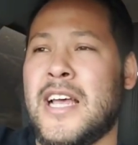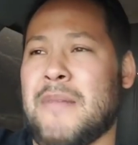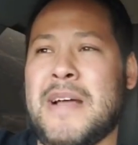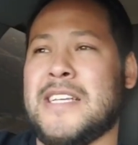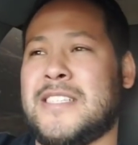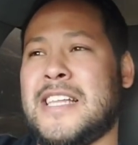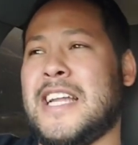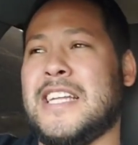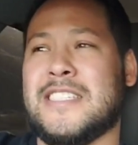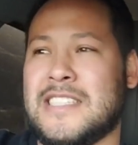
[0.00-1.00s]
I'm not saying
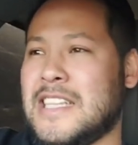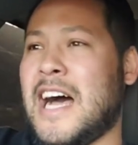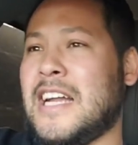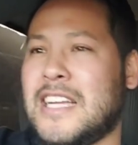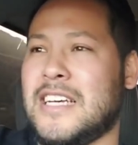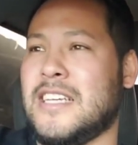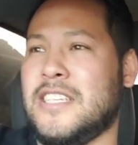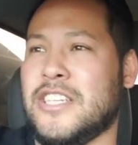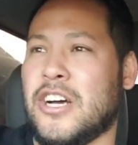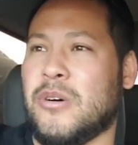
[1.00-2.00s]
that it's not,
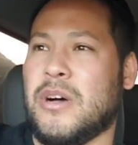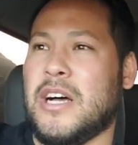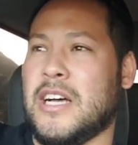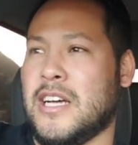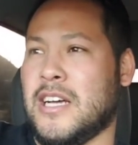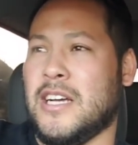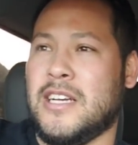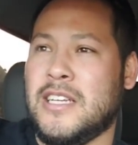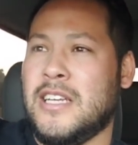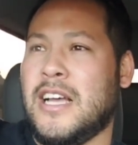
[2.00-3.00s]
you know, uh,
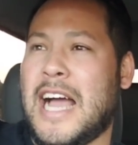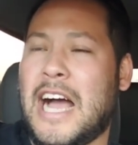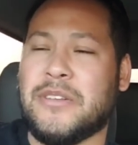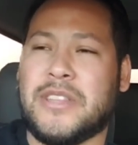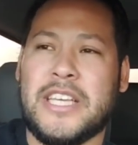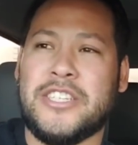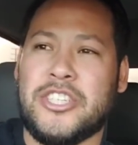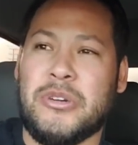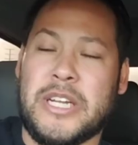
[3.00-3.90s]
a health issue.